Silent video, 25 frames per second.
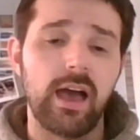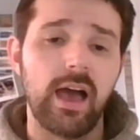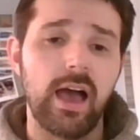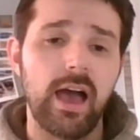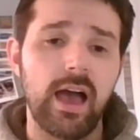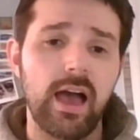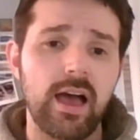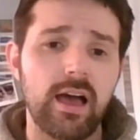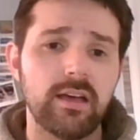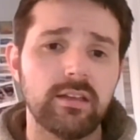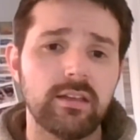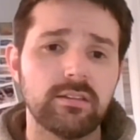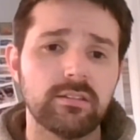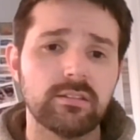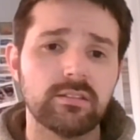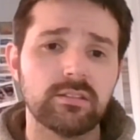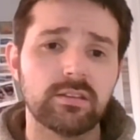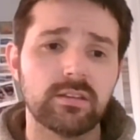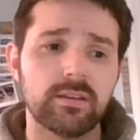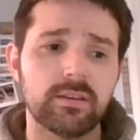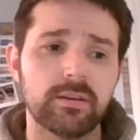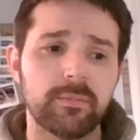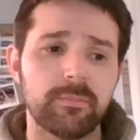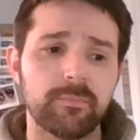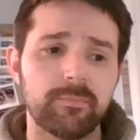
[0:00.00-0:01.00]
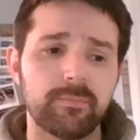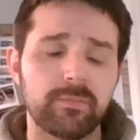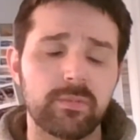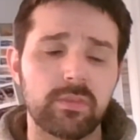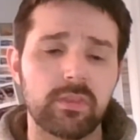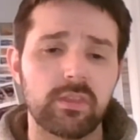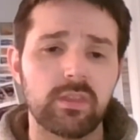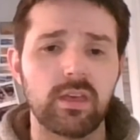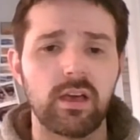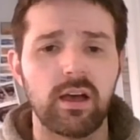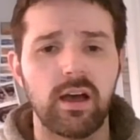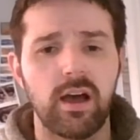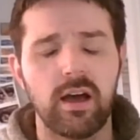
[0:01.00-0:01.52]
And
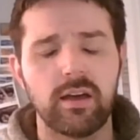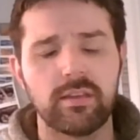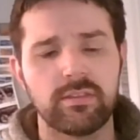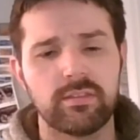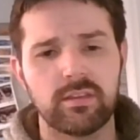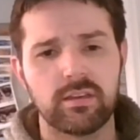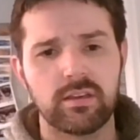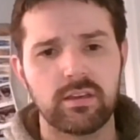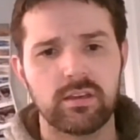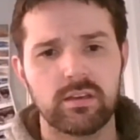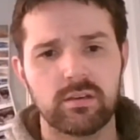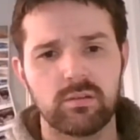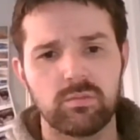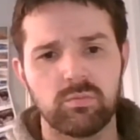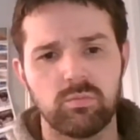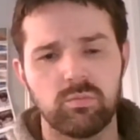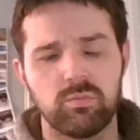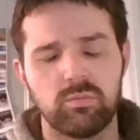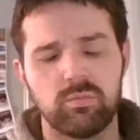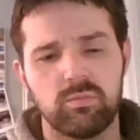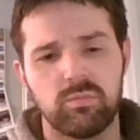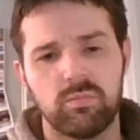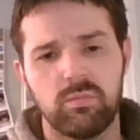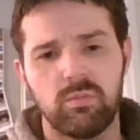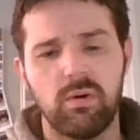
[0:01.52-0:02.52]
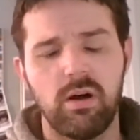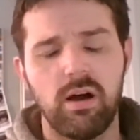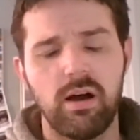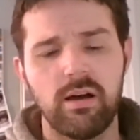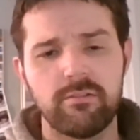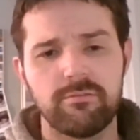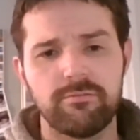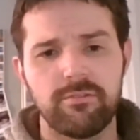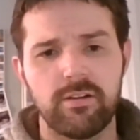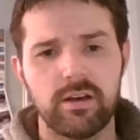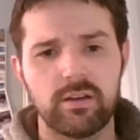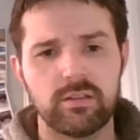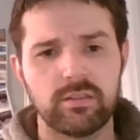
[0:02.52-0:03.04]
I think I
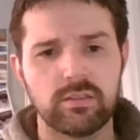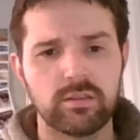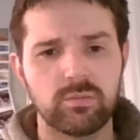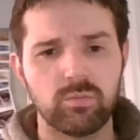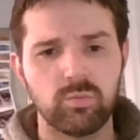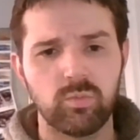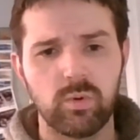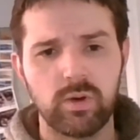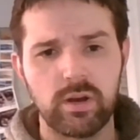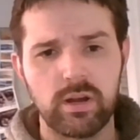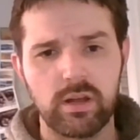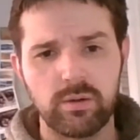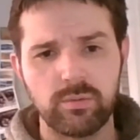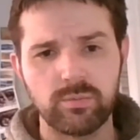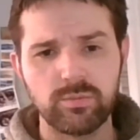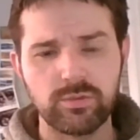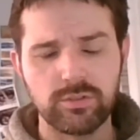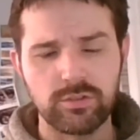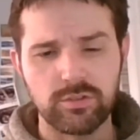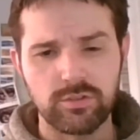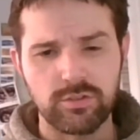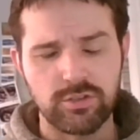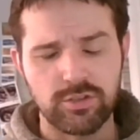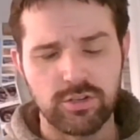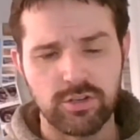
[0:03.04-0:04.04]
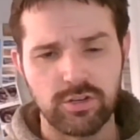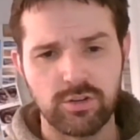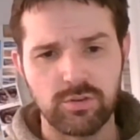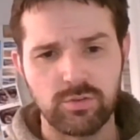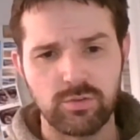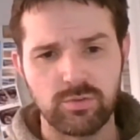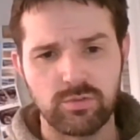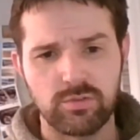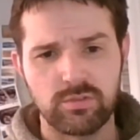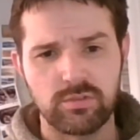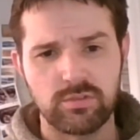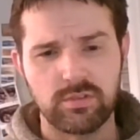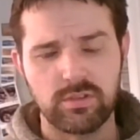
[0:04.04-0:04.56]
found when I was a
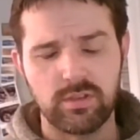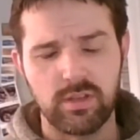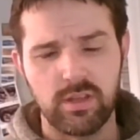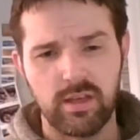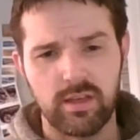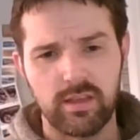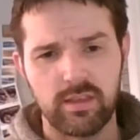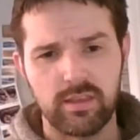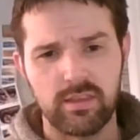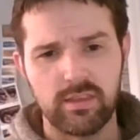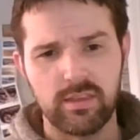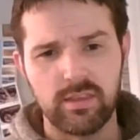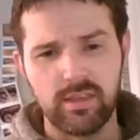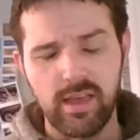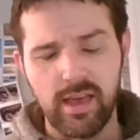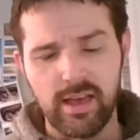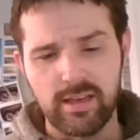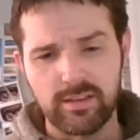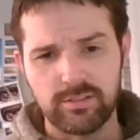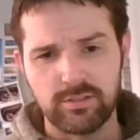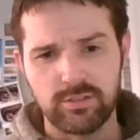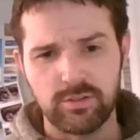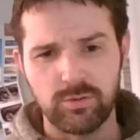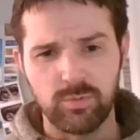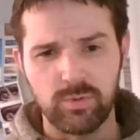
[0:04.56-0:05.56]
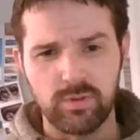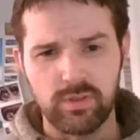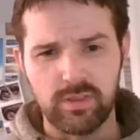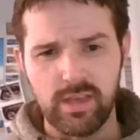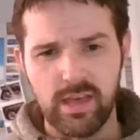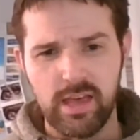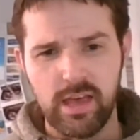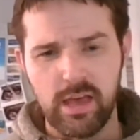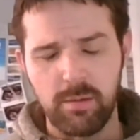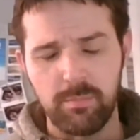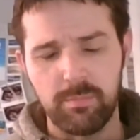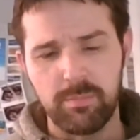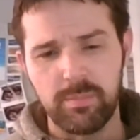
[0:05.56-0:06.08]
student, yes, you were
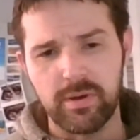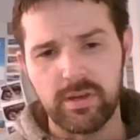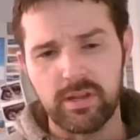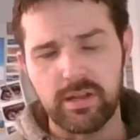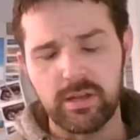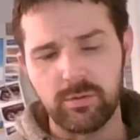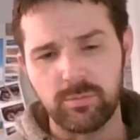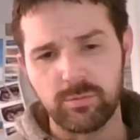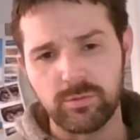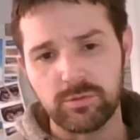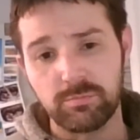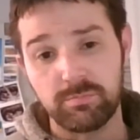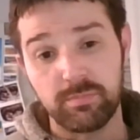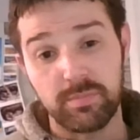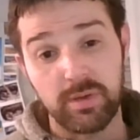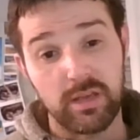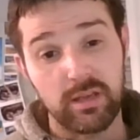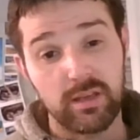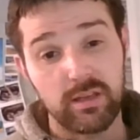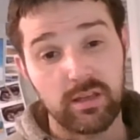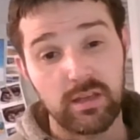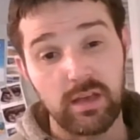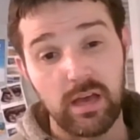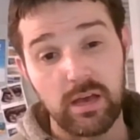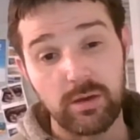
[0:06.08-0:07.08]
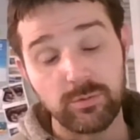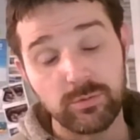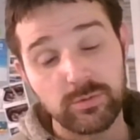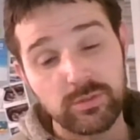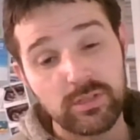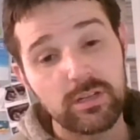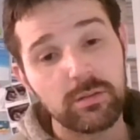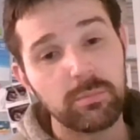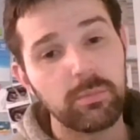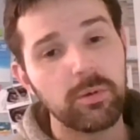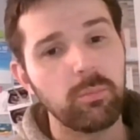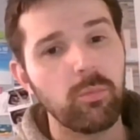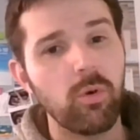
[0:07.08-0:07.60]
there, but it was a
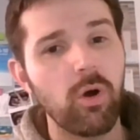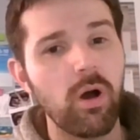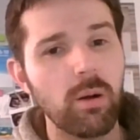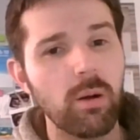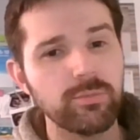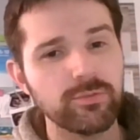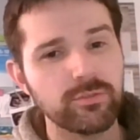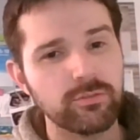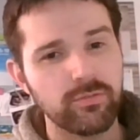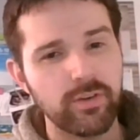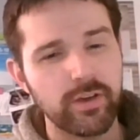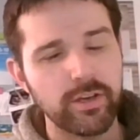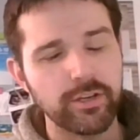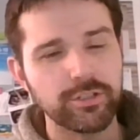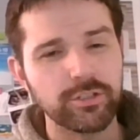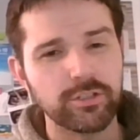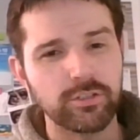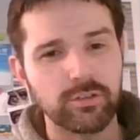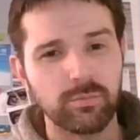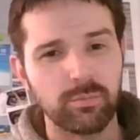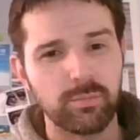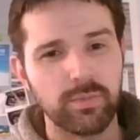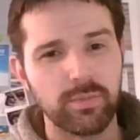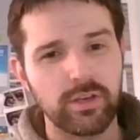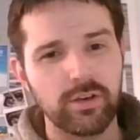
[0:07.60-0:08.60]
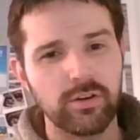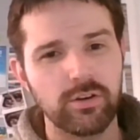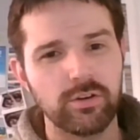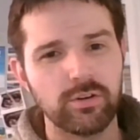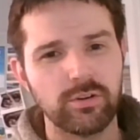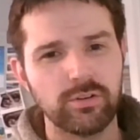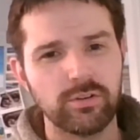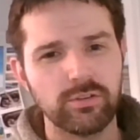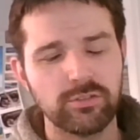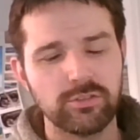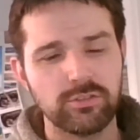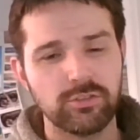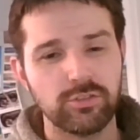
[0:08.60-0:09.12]
little bit more observational,
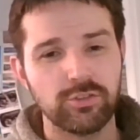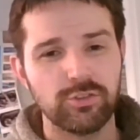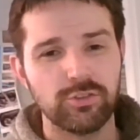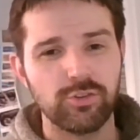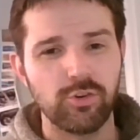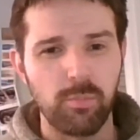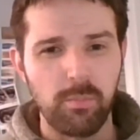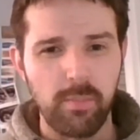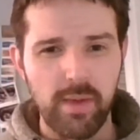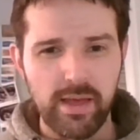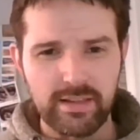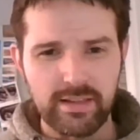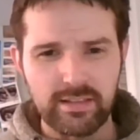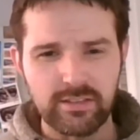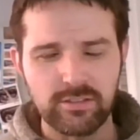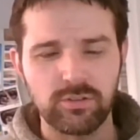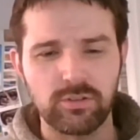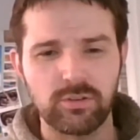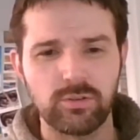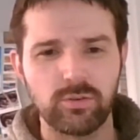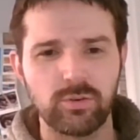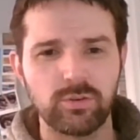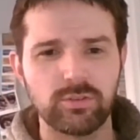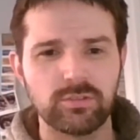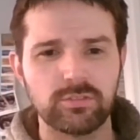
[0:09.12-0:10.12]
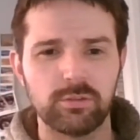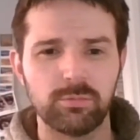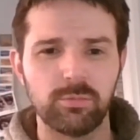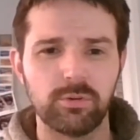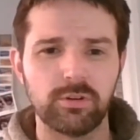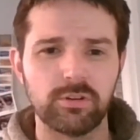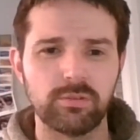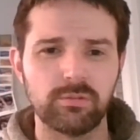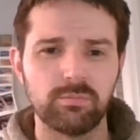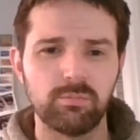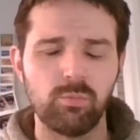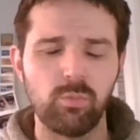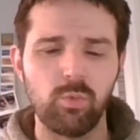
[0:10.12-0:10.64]
because your mentor or
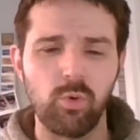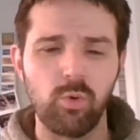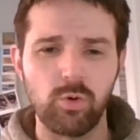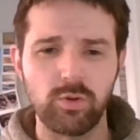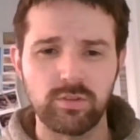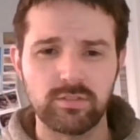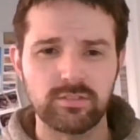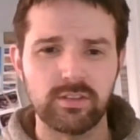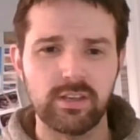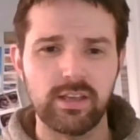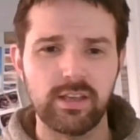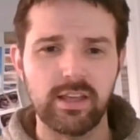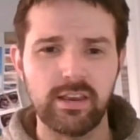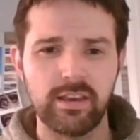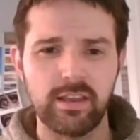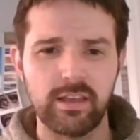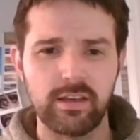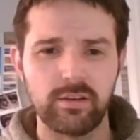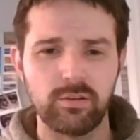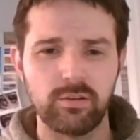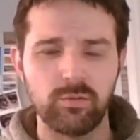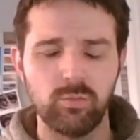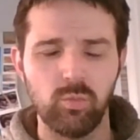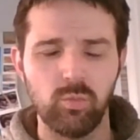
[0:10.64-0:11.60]
someone more senior